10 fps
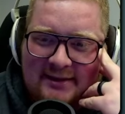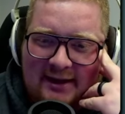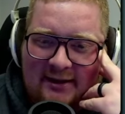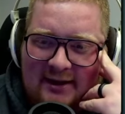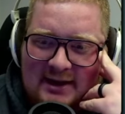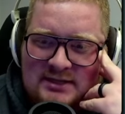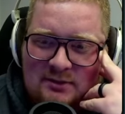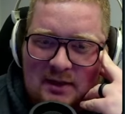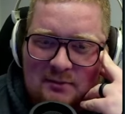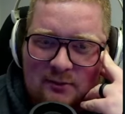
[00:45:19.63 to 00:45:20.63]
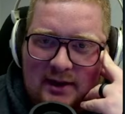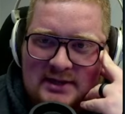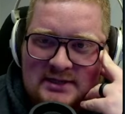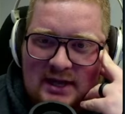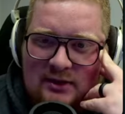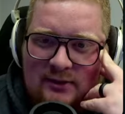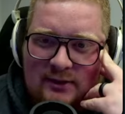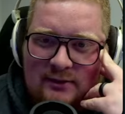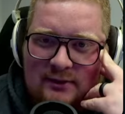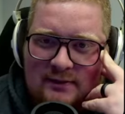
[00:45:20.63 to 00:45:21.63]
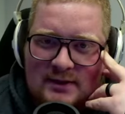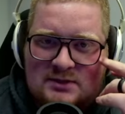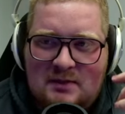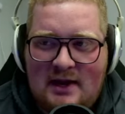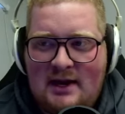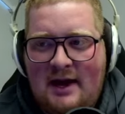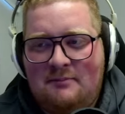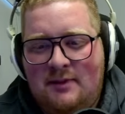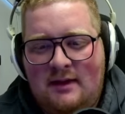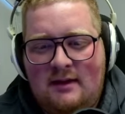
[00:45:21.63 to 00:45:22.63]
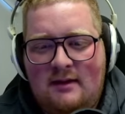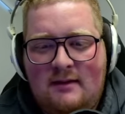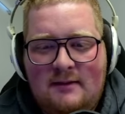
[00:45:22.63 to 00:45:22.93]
Okay, so remember when I said earlier that this might not be